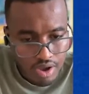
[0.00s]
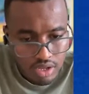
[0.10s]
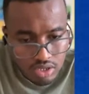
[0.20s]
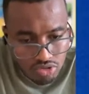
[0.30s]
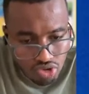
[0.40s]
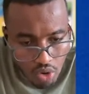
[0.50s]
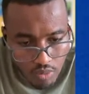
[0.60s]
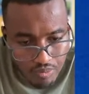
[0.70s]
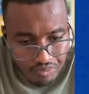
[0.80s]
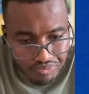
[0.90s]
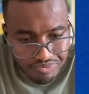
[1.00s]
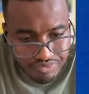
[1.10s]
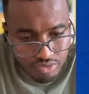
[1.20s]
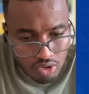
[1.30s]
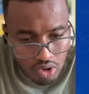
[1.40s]
So,
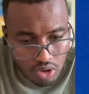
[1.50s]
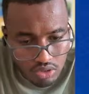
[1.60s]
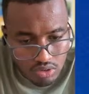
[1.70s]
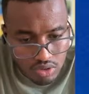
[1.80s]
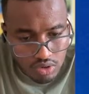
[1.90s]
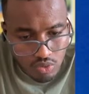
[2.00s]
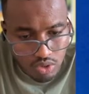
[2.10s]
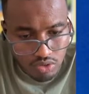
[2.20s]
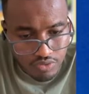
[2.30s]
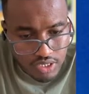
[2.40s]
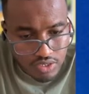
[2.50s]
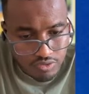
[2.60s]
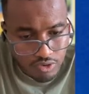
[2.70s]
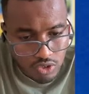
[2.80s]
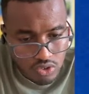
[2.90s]
all good. What to fix?
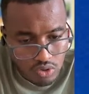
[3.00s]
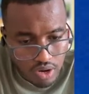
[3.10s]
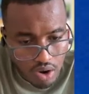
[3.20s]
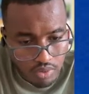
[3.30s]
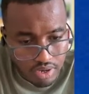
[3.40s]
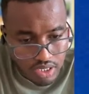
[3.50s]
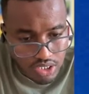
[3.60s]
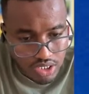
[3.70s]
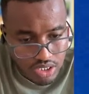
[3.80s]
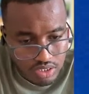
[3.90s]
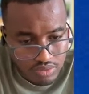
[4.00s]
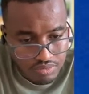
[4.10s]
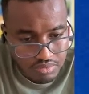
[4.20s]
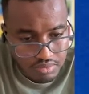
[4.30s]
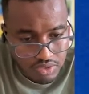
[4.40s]
Focus on aware injection.
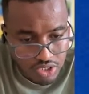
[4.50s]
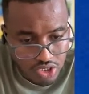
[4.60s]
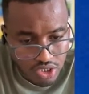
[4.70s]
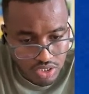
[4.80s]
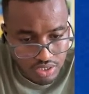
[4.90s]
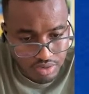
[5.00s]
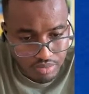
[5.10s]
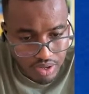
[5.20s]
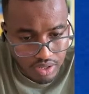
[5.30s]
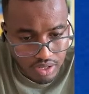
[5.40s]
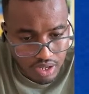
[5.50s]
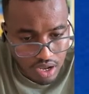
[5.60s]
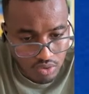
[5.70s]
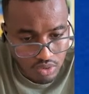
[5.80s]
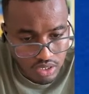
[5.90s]
Injected by.
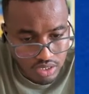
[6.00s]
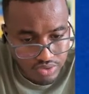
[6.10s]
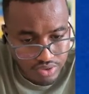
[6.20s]
Now it's